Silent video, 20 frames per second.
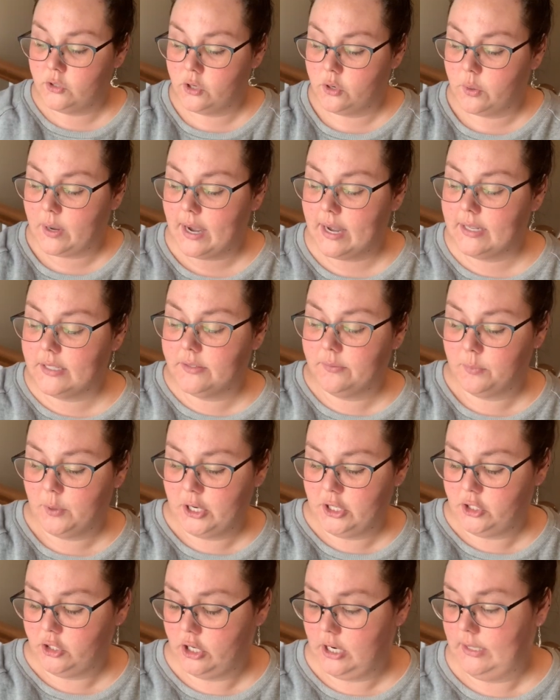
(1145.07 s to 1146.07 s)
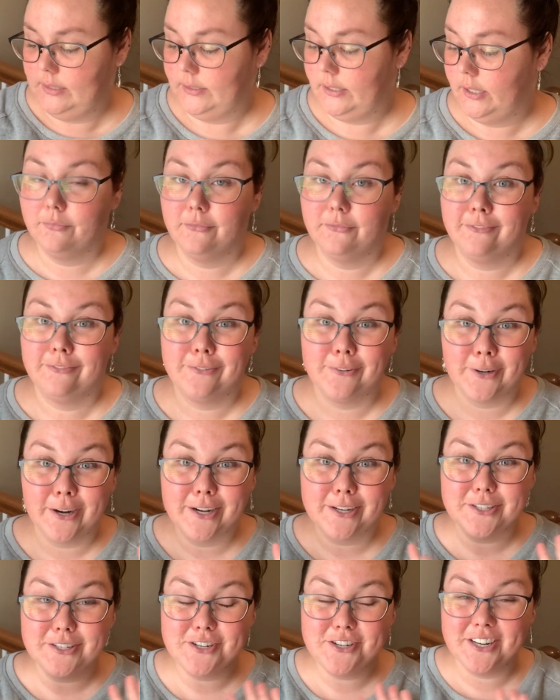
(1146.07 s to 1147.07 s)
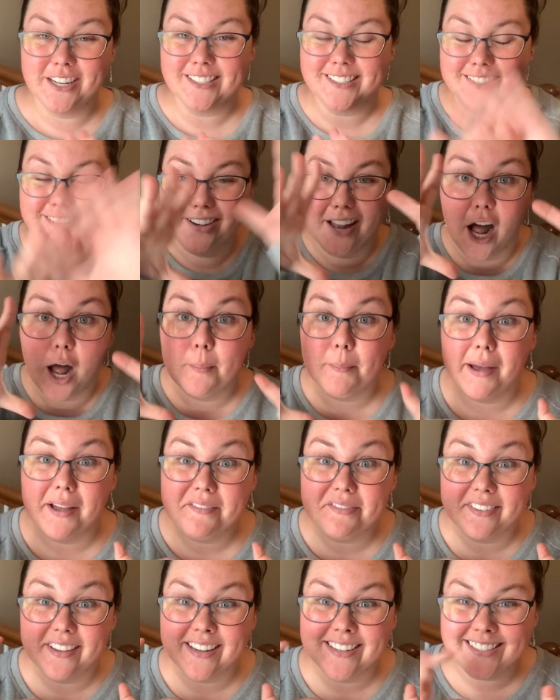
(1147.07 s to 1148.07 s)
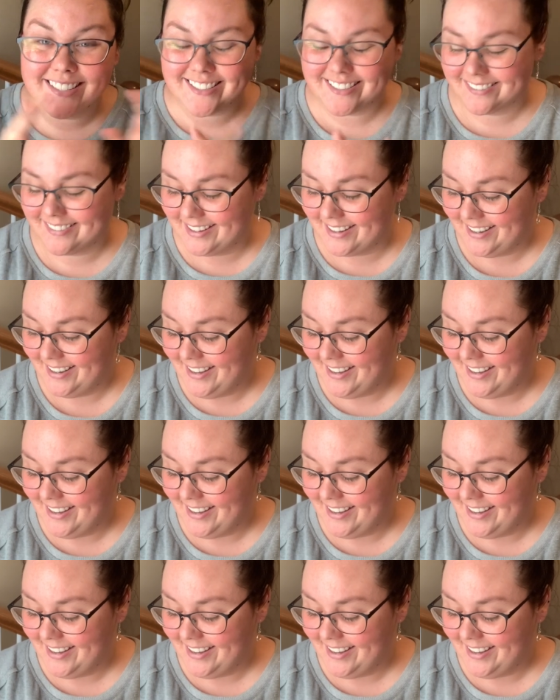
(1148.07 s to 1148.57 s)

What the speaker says: Two kinds of moisturizer for just not my face.